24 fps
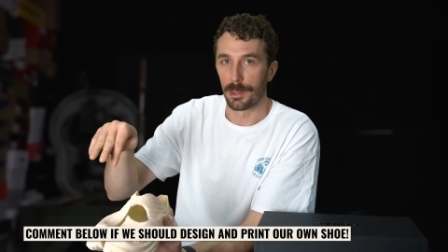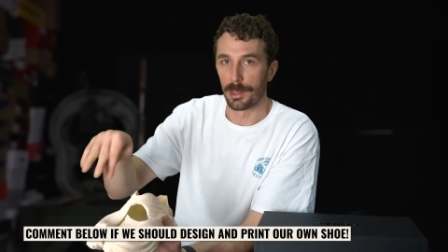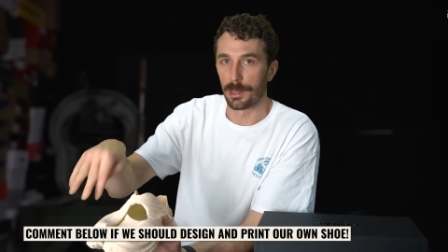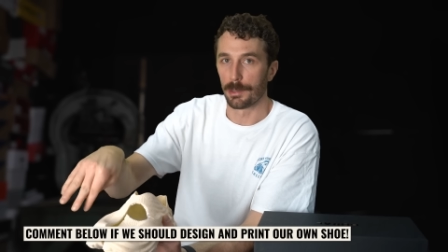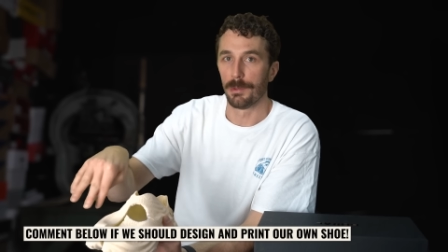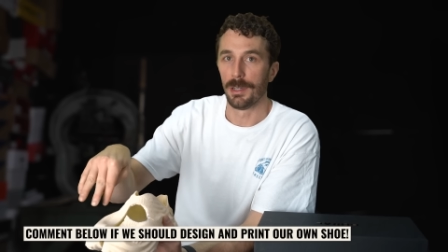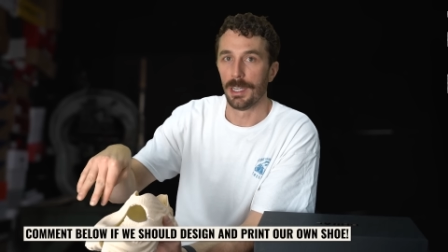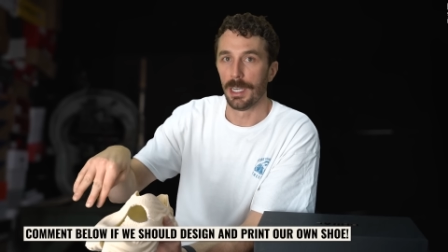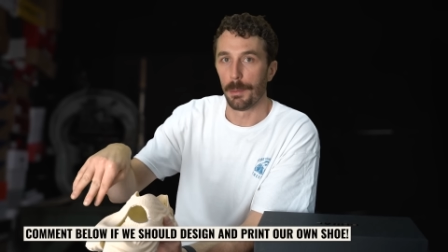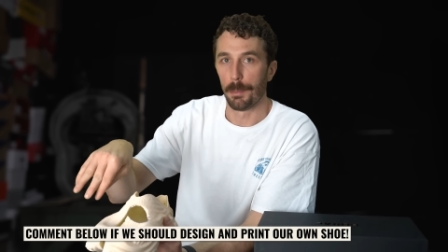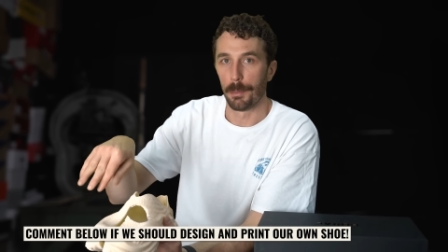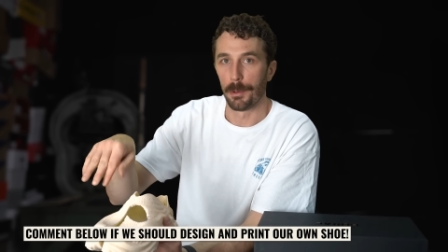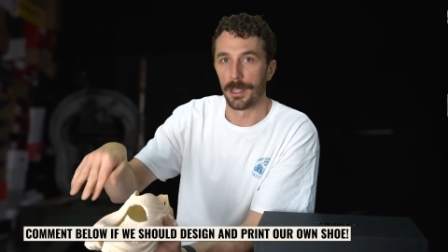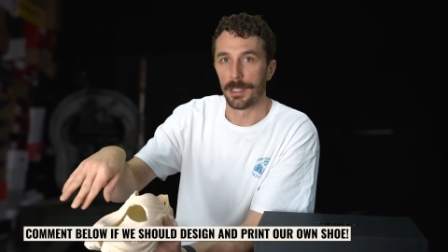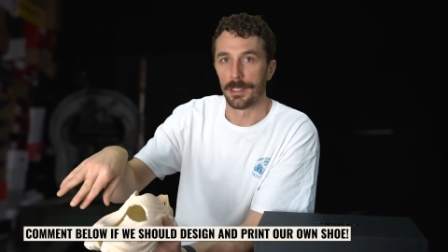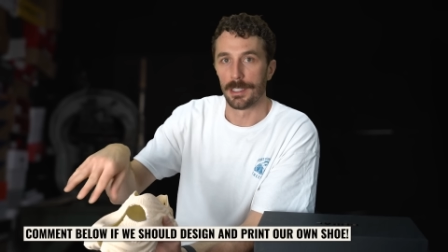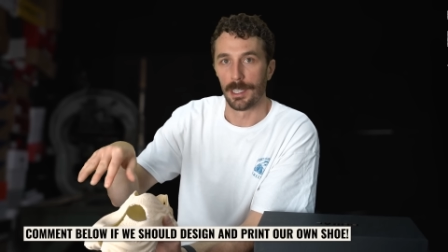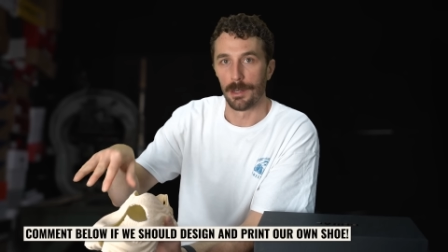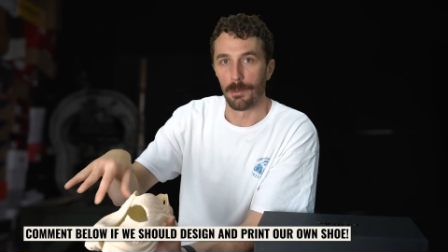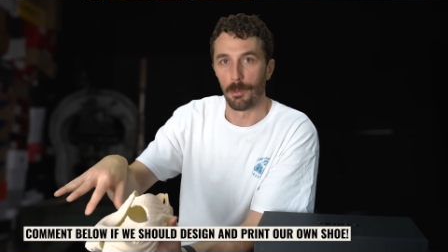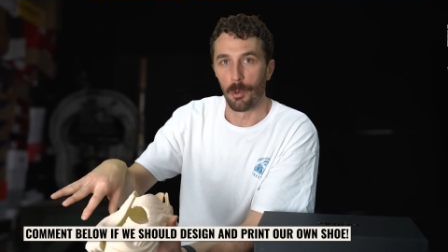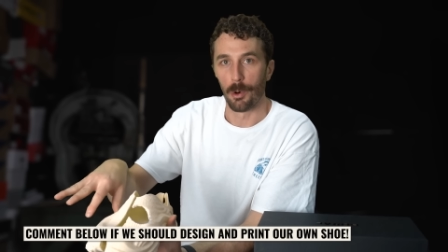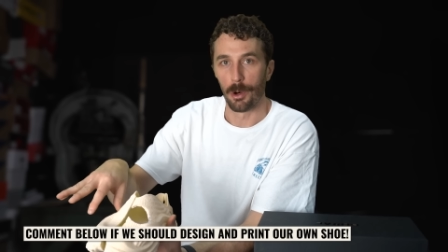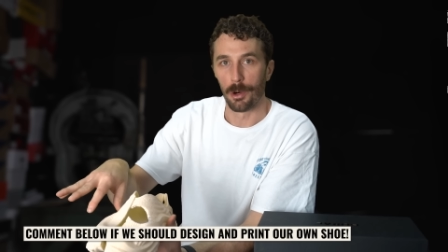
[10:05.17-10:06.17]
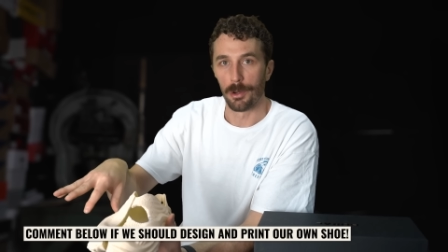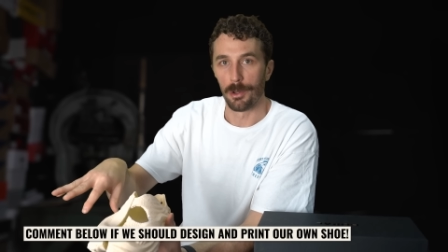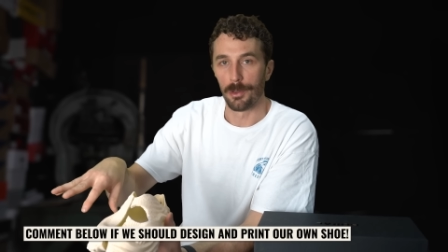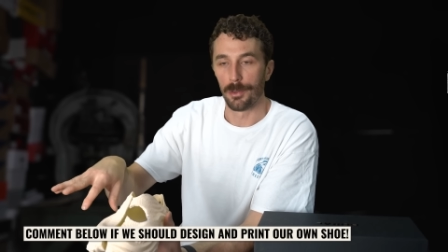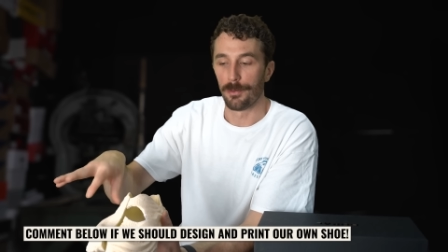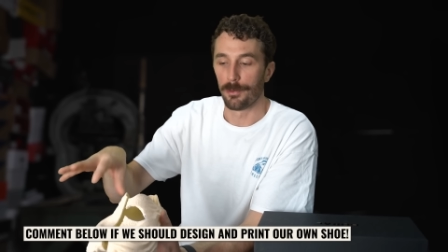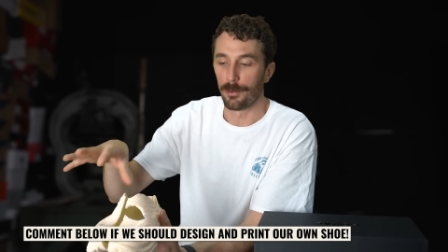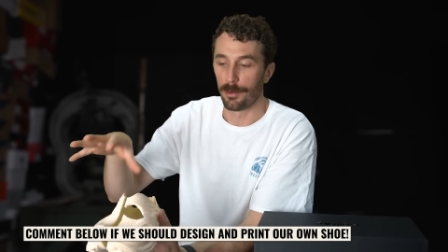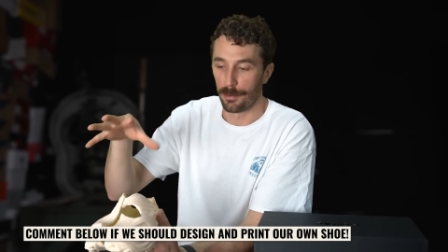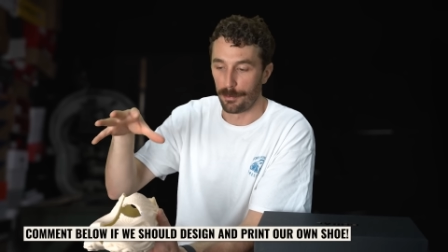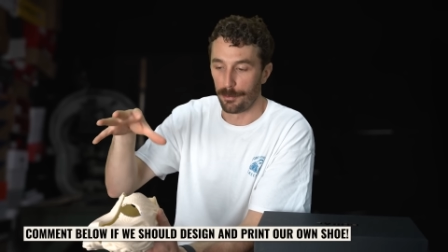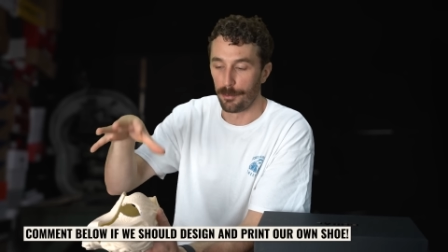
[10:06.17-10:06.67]
3D printed world
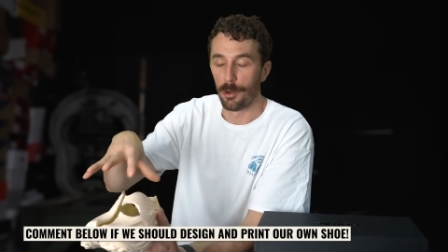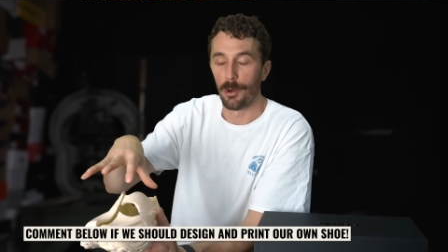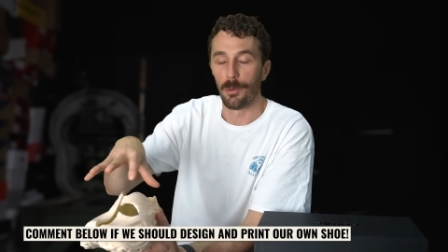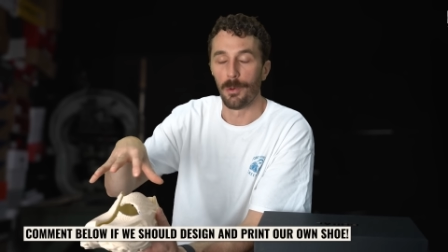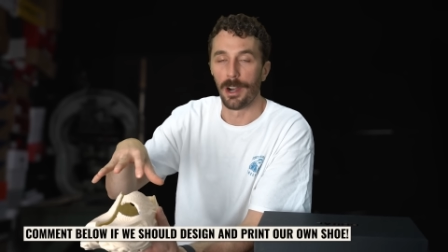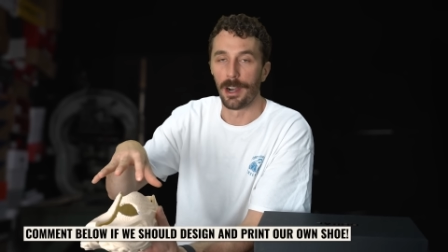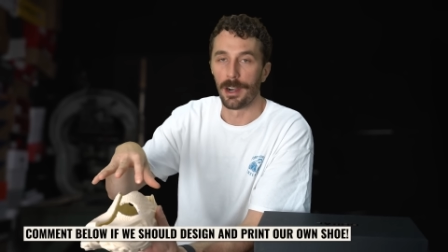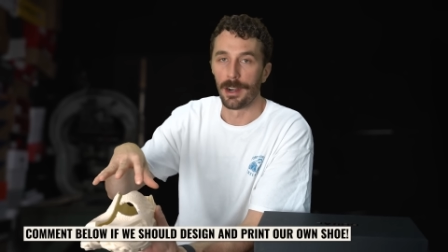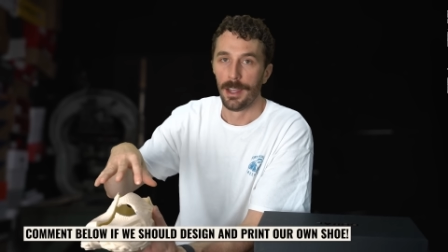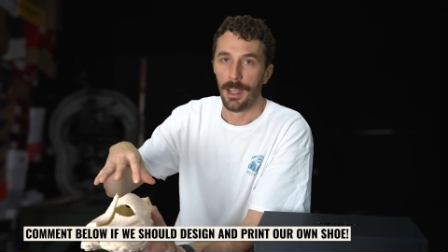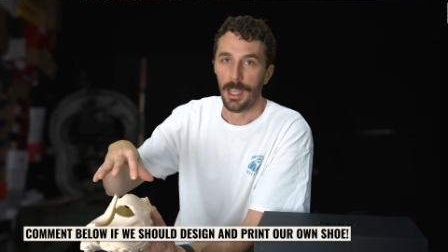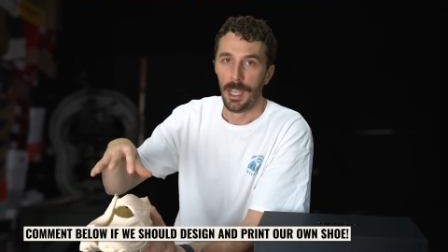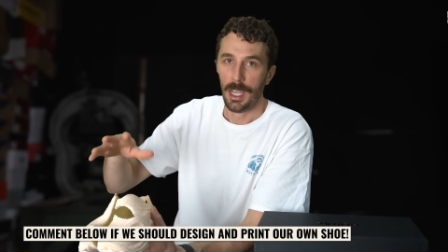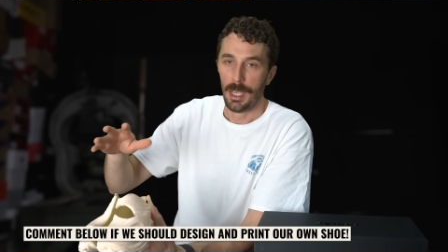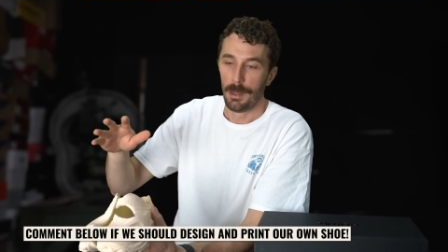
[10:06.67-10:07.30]
for footwear